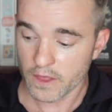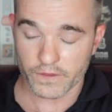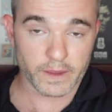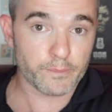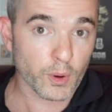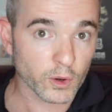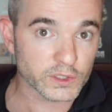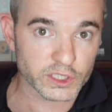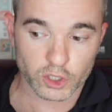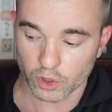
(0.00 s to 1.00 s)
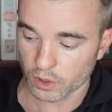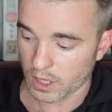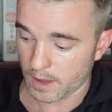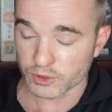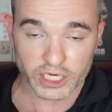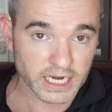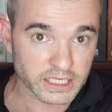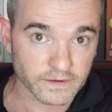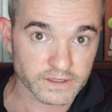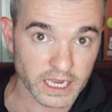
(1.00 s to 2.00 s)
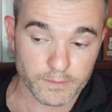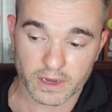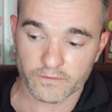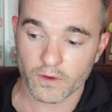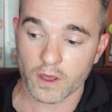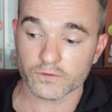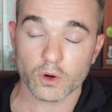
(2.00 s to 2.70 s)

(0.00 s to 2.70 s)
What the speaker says: the personal objectives that can be involved,